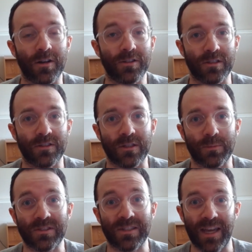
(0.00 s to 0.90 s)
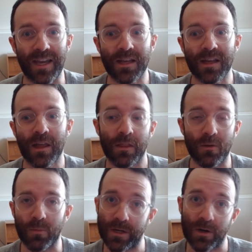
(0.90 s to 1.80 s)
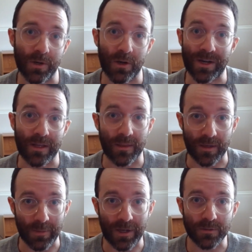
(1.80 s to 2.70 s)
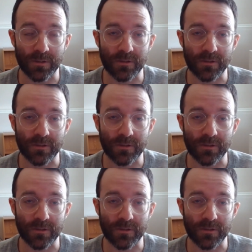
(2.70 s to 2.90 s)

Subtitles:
systems today that we don't know anything about.